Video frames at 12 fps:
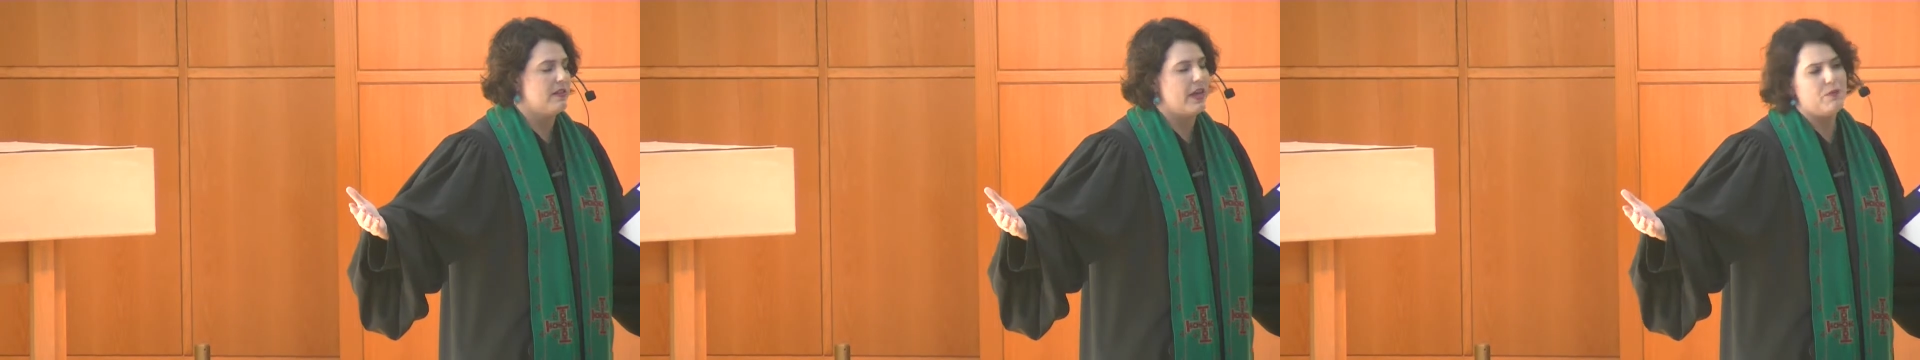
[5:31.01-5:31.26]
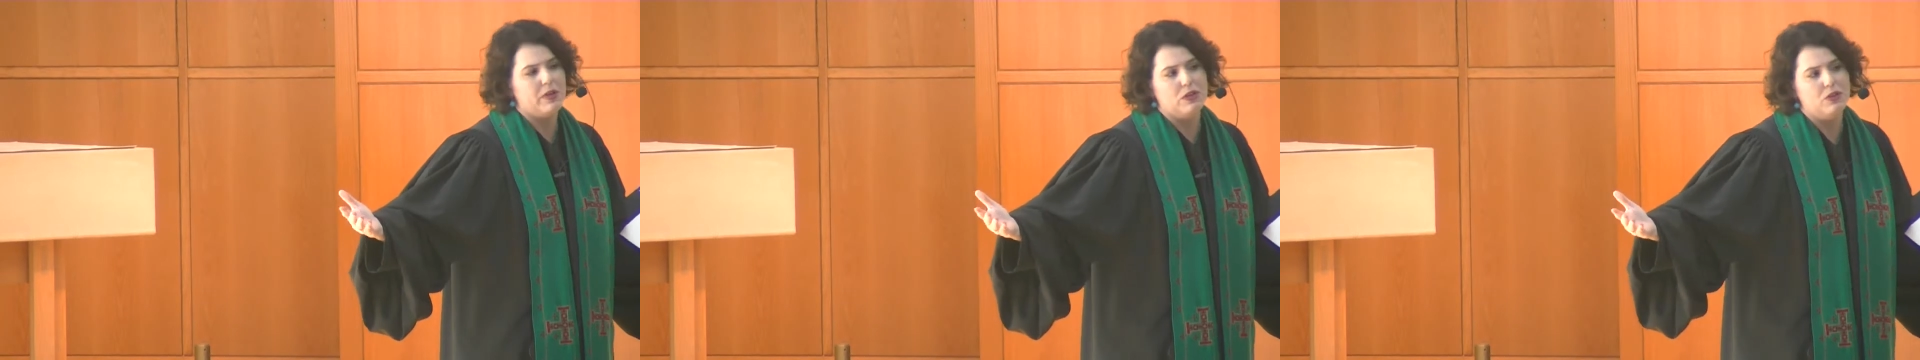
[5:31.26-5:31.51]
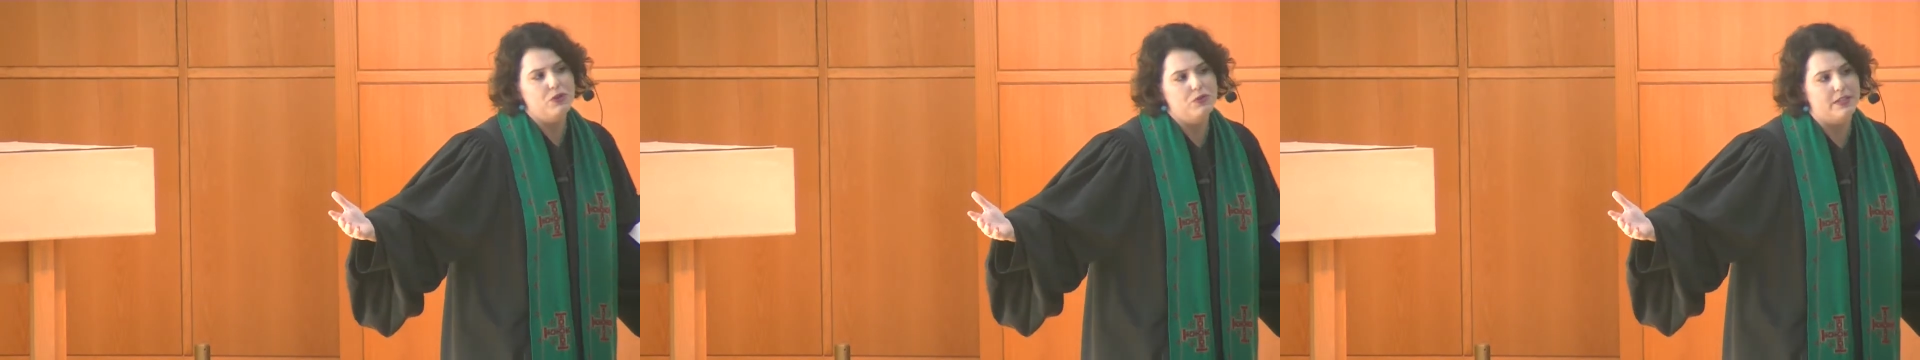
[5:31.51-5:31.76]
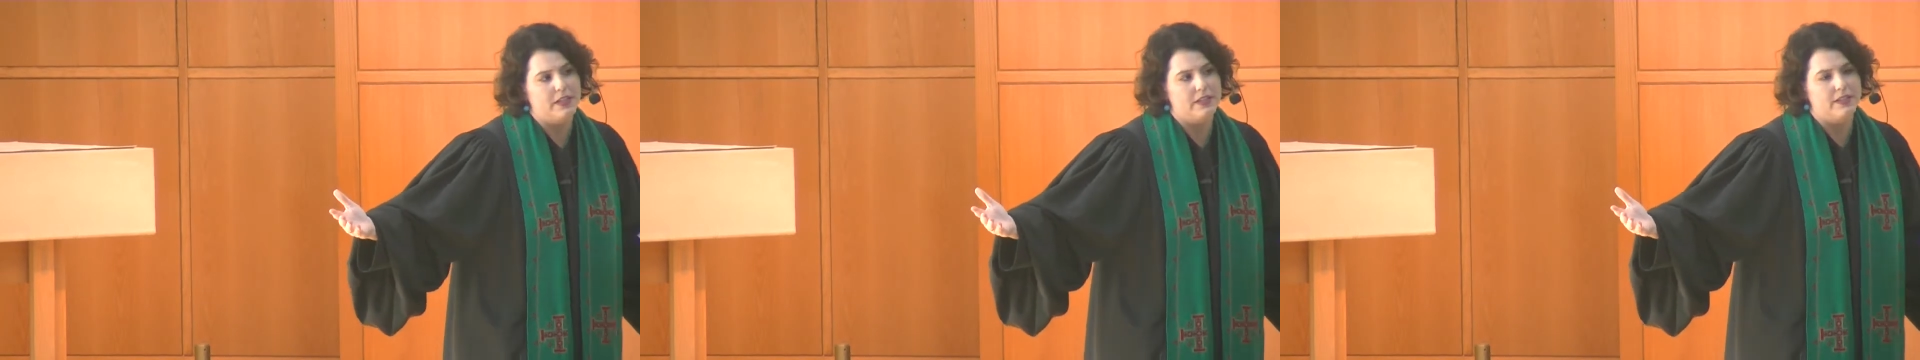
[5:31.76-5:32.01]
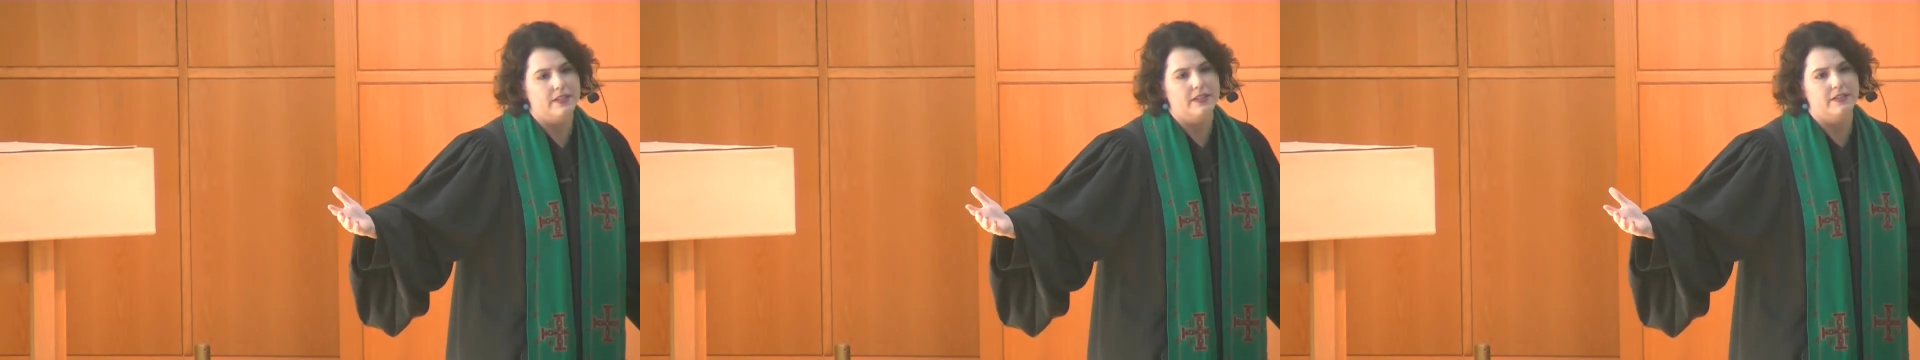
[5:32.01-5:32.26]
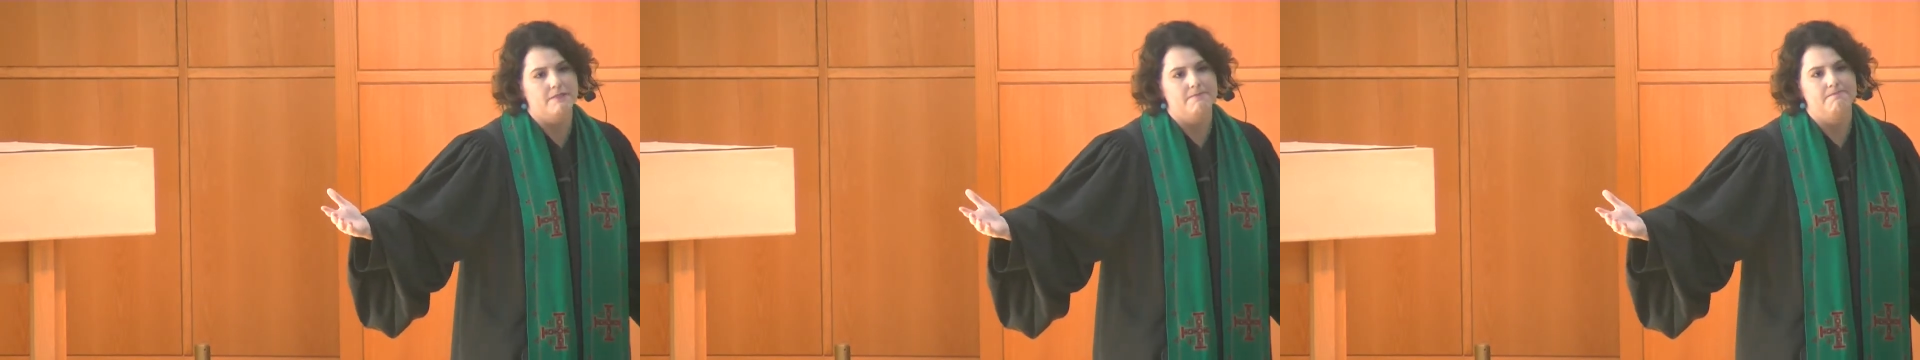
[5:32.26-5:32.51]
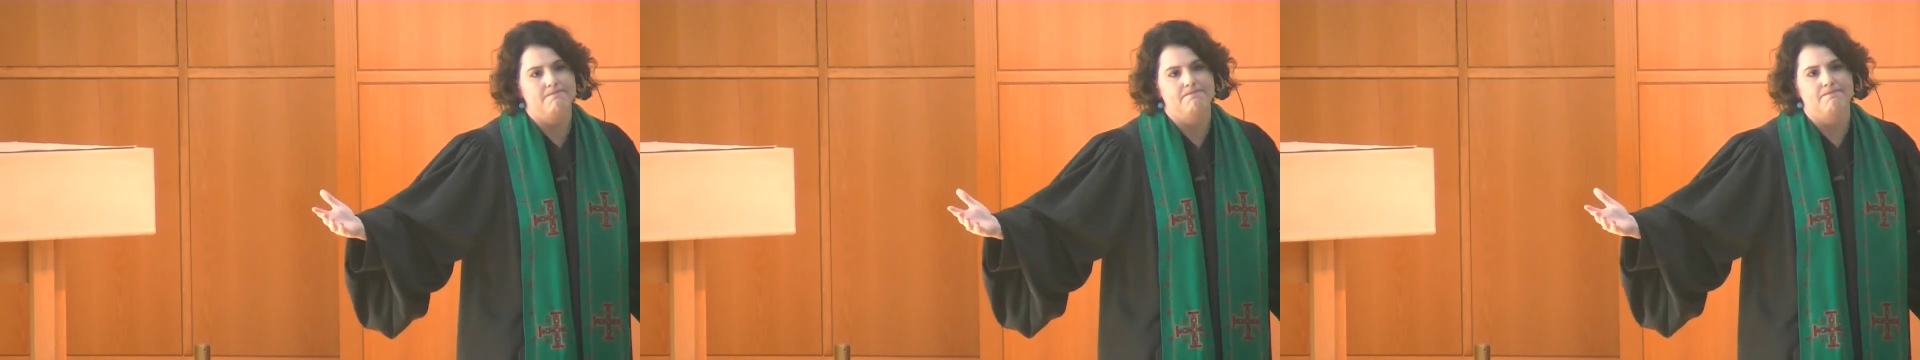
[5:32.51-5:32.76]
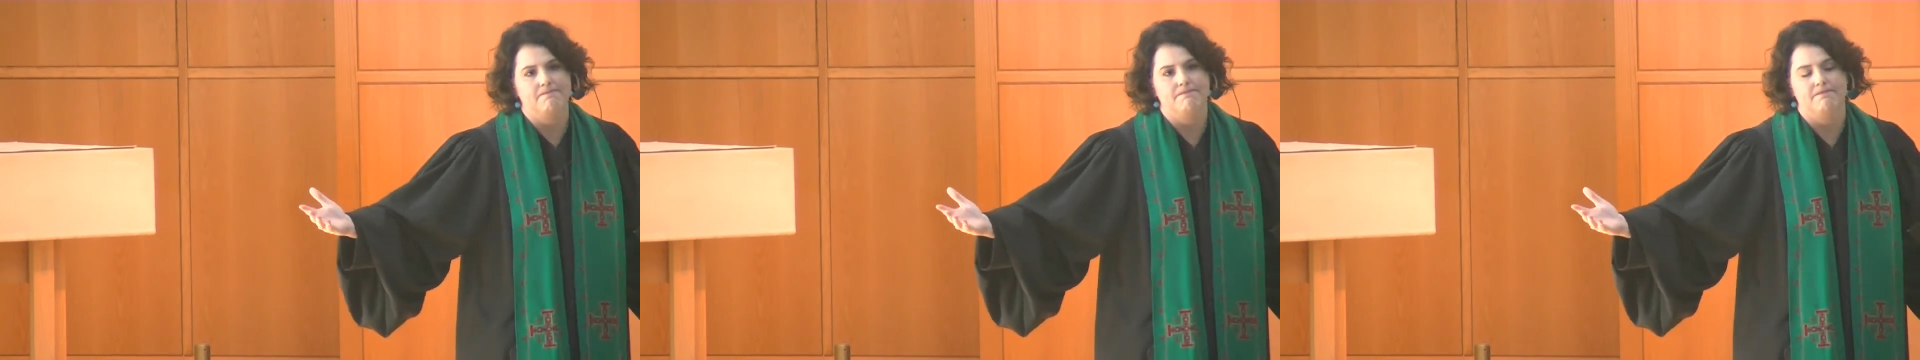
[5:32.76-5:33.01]
Can we lose it?
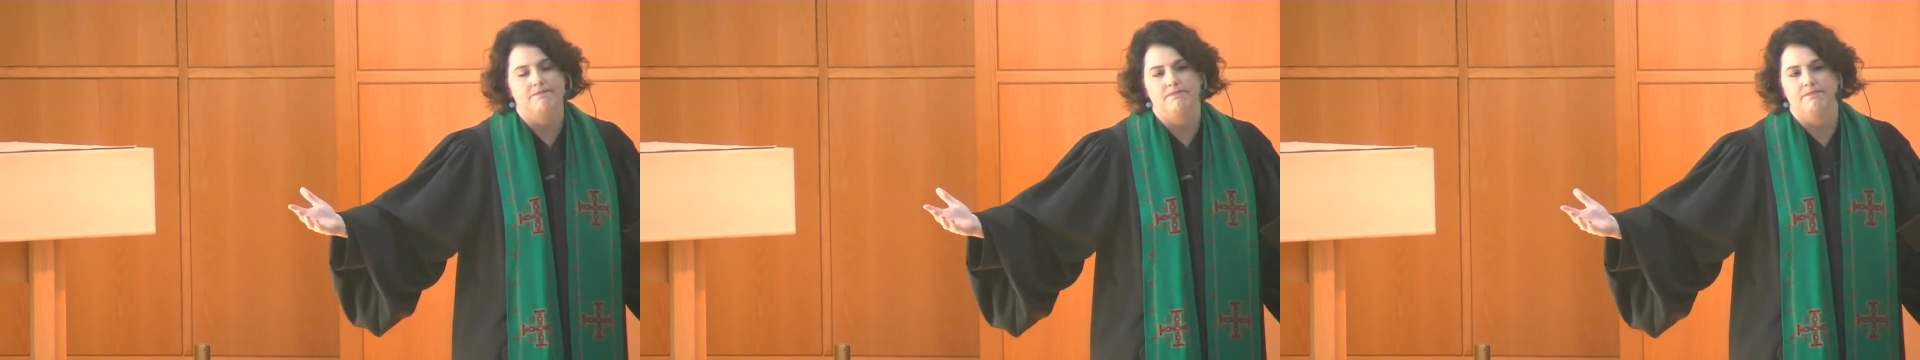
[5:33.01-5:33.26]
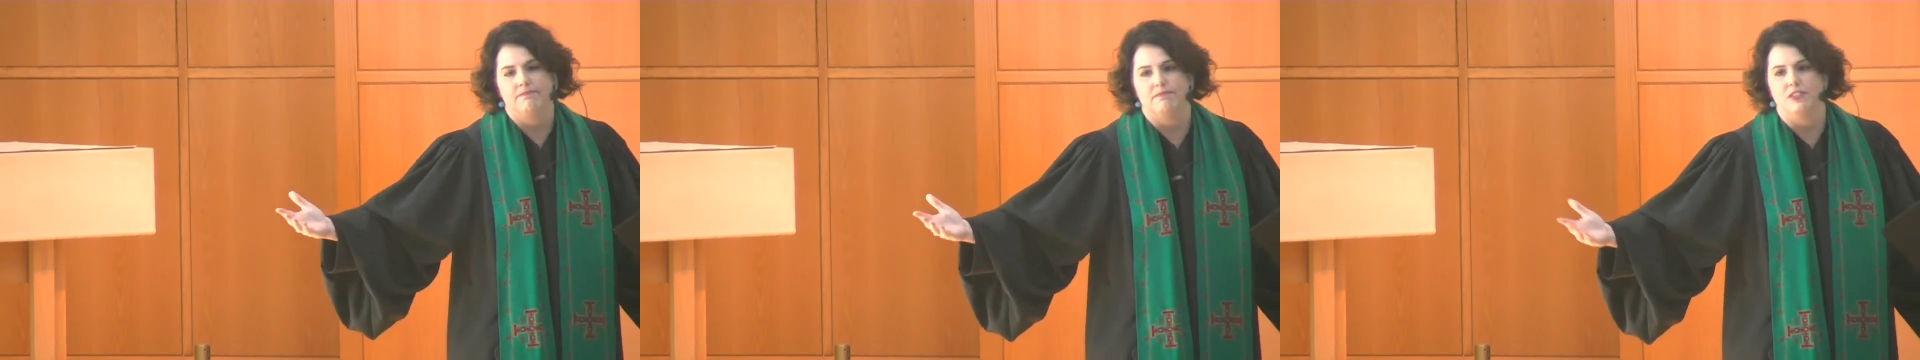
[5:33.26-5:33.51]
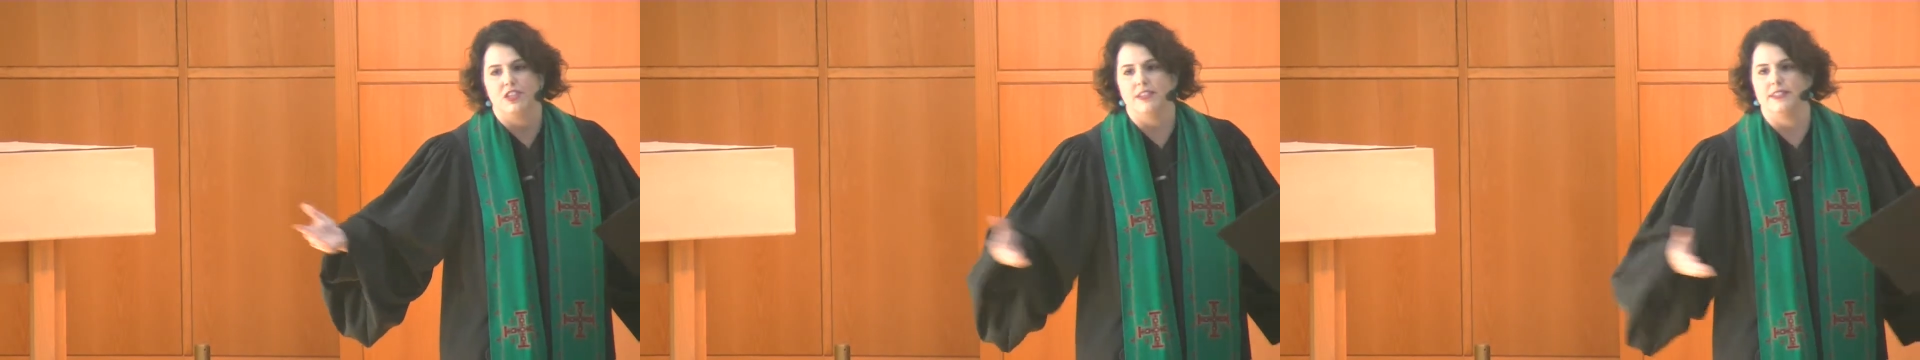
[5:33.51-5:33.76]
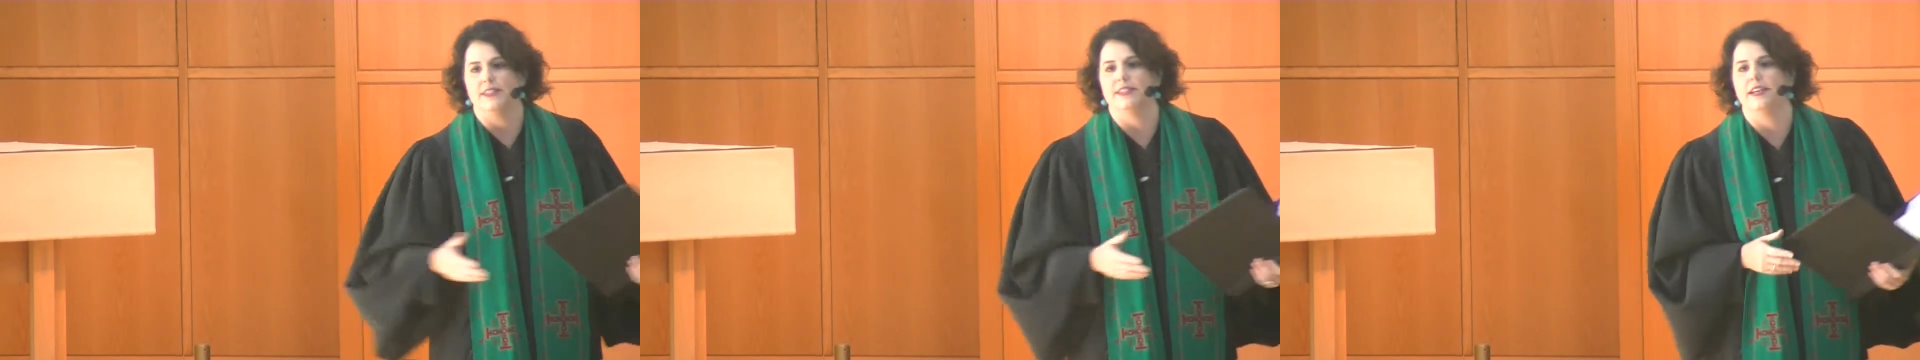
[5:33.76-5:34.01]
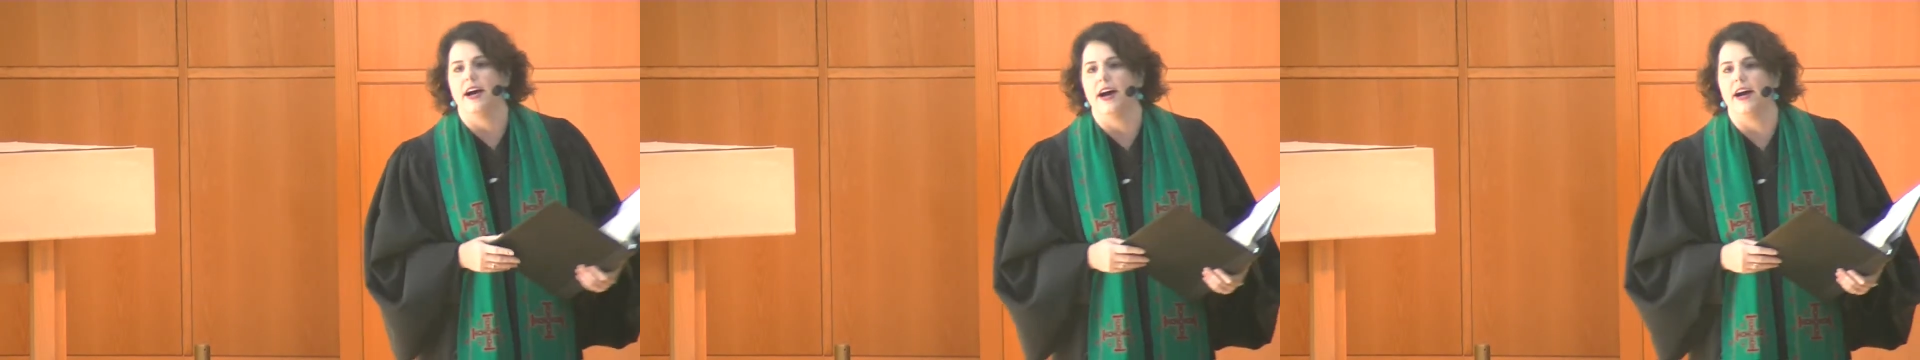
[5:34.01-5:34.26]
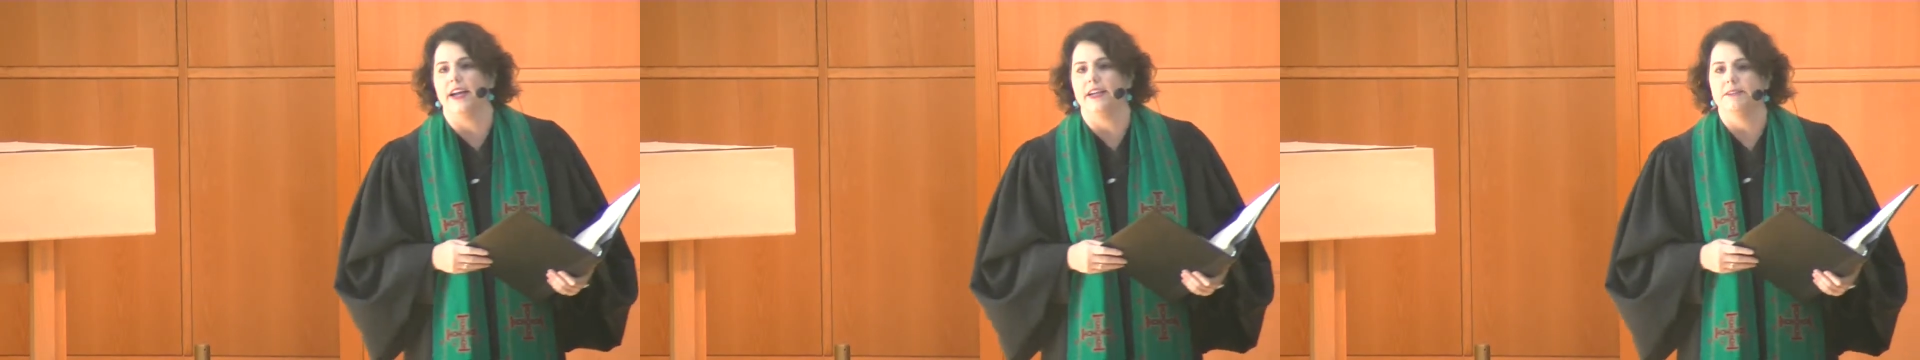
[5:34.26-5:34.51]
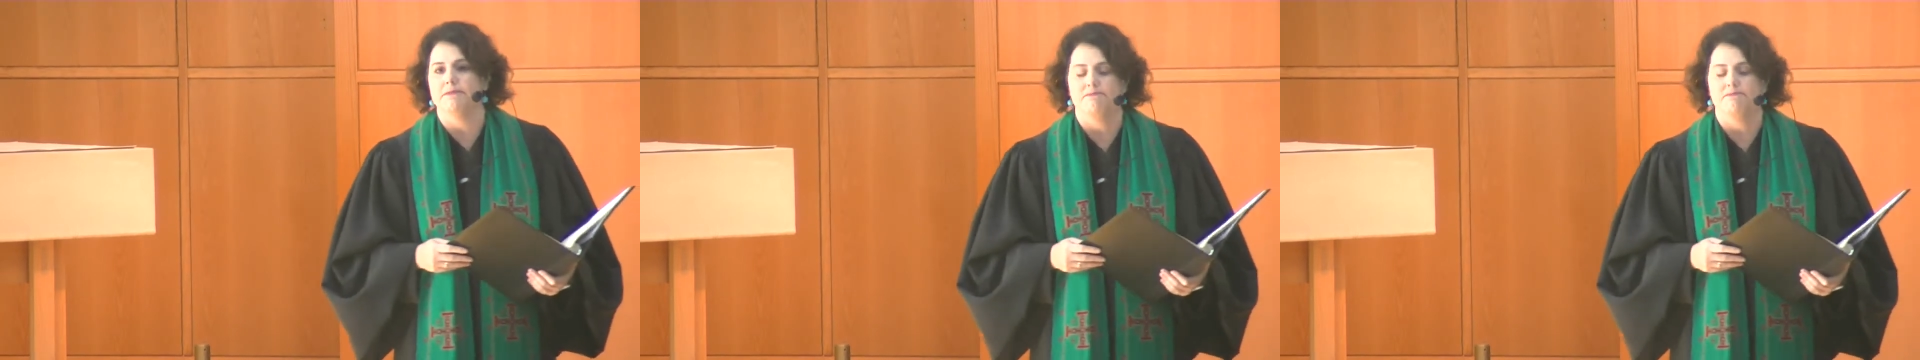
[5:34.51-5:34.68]
Does it die?